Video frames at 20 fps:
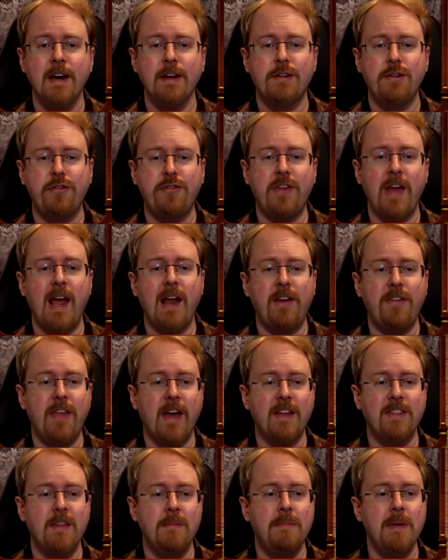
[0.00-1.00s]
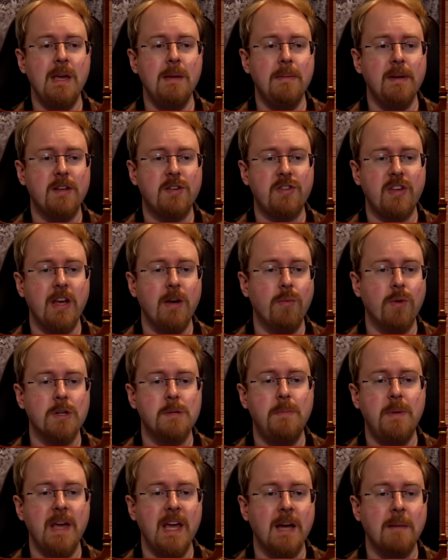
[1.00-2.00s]
to state that the BBC
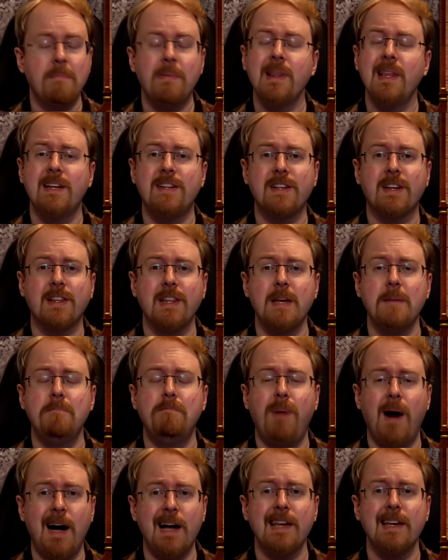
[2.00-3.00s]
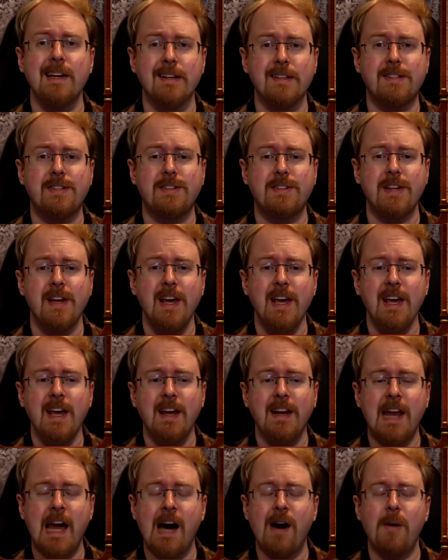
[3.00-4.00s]
was being politically biased.
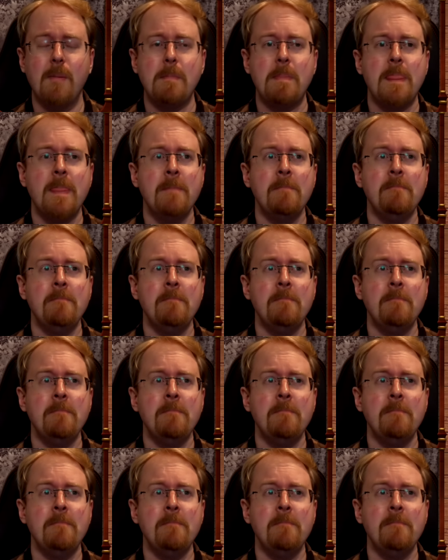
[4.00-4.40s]
Now,